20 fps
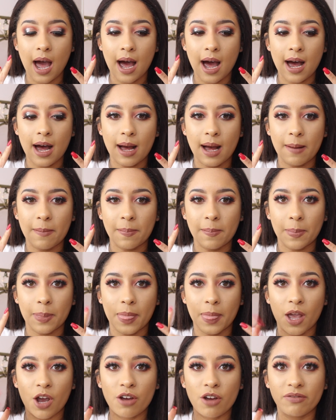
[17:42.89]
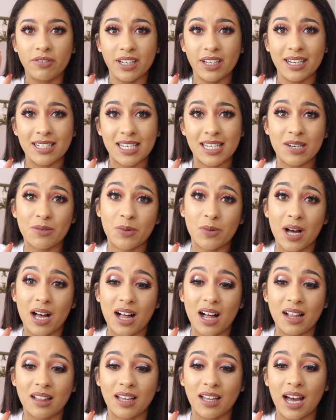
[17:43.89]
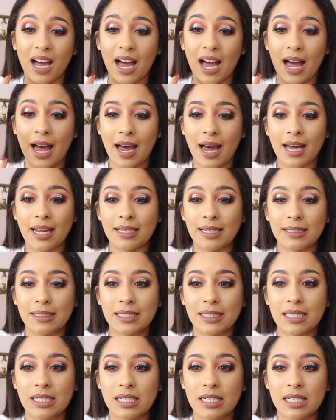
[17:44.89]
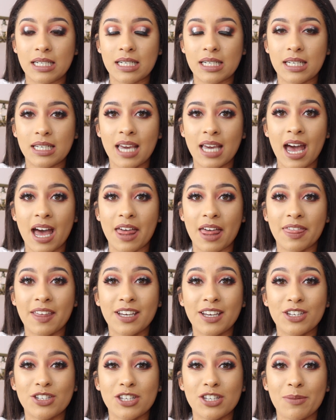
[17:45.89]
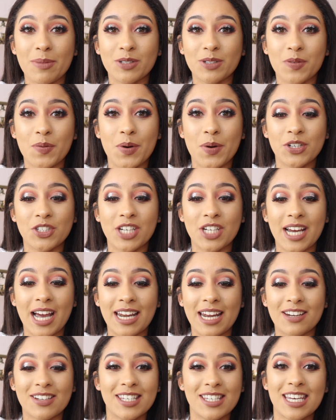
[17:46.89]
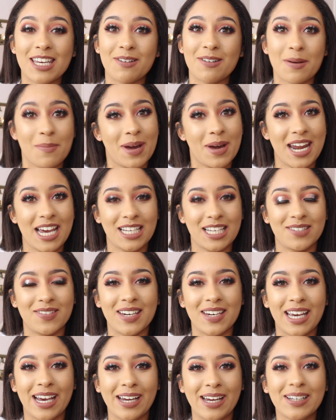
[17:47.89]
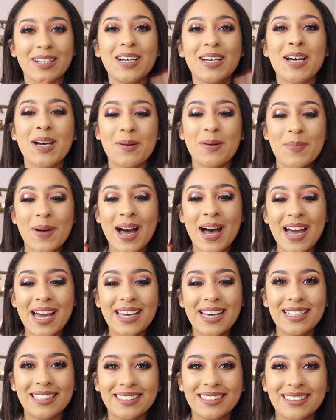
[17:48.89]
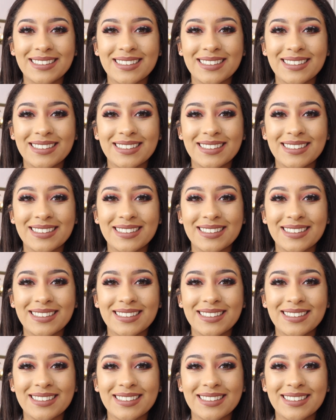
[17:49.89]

Hopefully I did it well. And yeah, thank you so much for watching, and I'll see you in my next video. Bye!